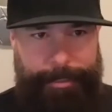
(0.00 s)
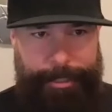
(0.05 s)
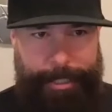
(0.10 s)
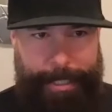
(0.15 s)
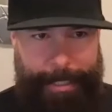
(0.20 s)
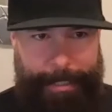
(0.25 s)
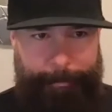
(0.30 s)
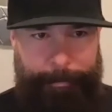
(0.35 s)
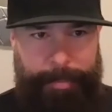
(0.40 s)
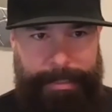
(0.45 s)

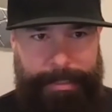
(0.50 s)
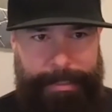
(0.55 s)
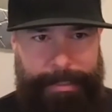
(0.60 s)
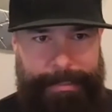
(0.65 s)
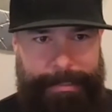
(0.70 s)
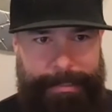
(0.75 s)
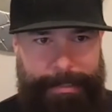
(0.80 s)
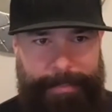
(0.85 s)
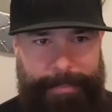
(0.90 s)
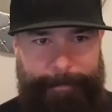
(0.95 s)
Chad,
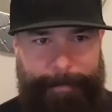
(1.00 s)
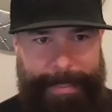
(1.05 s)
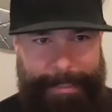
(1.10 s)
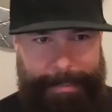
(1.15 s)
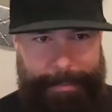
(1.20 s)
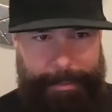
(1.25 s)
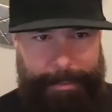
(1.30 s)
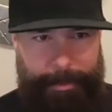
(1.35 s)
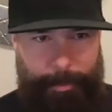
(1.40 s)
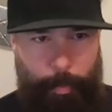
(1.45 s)
please leave me at
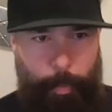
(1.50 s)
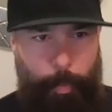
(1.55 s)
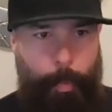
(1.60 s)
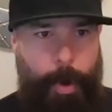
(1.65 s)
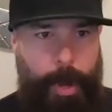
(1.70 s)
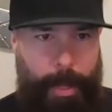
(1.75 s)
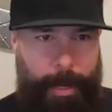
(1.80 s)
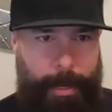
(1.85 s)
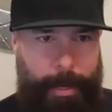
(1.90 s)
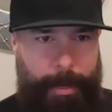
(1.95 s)
least
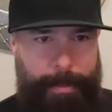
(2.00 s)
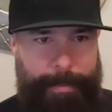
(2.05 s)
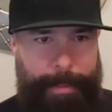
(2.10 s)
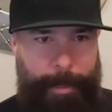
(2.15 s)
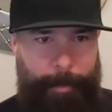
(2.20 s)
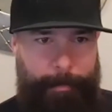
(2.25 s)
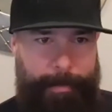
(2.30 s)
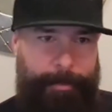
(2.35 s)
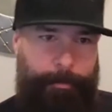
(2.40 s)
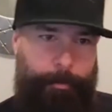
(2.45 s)
one. That
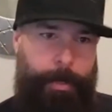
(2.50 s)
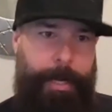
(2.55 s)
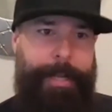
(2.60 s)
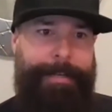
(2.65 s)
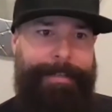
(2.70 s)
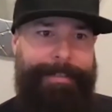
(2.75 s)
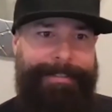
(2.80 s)
would be great.